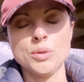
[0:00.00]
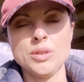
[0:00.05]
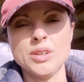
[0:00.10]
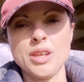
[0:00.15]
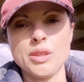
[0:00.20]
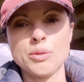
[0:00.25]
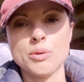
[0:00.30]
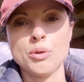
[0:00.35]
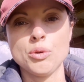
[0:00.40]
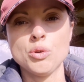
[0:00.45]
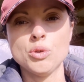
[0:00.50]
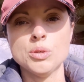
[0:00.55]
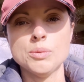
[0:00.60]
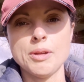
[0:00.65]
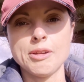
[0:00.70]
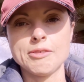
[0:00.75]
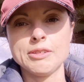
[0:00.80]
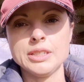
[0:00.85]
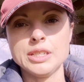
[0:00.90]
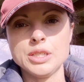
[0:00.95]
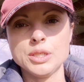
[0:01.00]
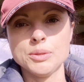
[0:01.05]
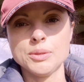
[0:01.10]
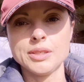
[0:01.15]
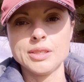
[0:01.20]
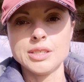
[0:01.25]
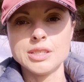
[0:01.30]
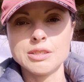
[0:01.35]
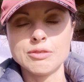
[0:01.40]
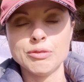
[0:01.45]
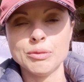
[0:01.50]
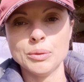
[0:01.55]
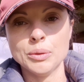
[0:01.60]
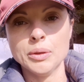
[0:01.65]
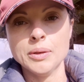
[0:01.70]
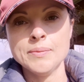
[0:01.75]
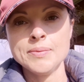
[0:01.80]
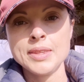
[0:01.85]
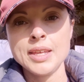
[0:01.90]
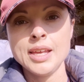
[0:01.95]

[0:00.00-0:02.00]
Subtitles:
And I thought, who am I really doing this for?